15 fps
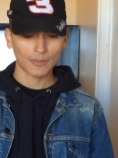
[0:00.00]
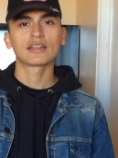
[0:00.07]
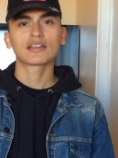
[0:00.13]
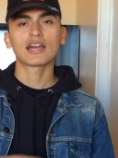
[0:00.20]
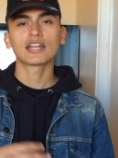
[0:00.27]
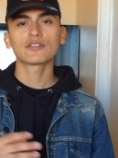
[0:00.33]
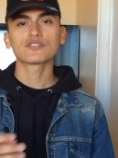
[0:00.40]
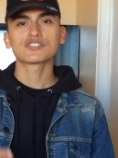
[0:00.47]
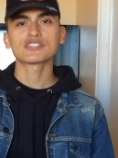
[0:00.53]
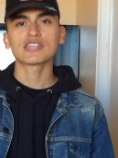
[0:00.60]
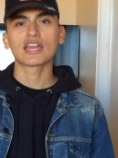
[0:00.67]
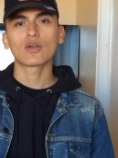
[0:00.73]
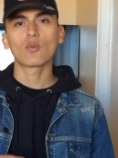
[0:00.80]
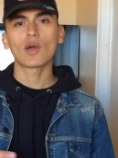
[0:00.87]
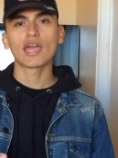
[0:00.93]
And kind of
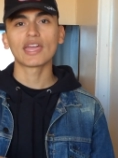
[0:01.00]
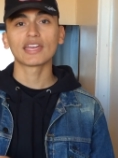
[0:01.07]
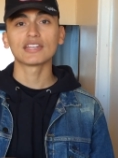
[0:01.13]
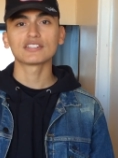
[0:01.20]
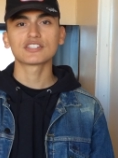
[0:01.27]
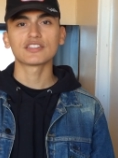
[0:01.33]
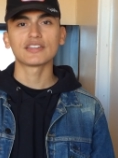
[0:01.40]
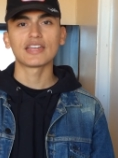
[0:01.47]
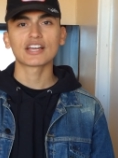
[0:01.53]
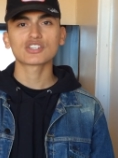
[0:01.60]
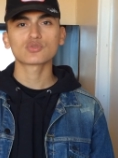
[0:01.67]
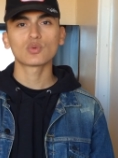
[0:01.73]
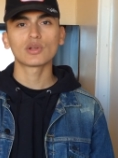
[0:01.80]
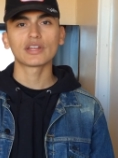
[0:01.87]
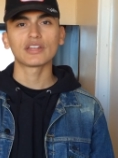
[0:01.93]
segueing into the
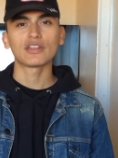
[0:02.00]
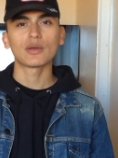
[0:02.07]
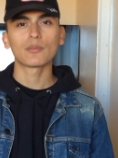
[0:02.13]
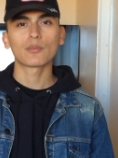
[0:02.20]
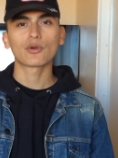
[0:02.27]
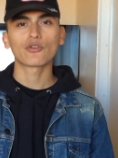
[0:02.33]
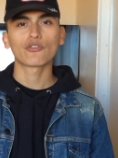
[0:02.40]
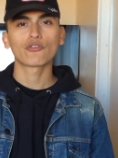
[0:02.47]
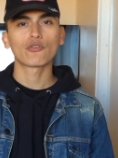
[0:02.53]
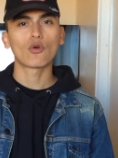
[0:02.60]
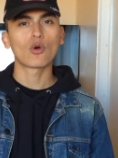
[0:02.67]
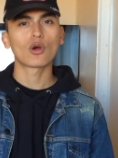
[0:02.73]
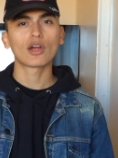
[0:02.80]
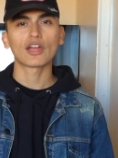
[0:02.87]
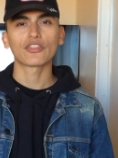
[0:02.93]
next one at number 4,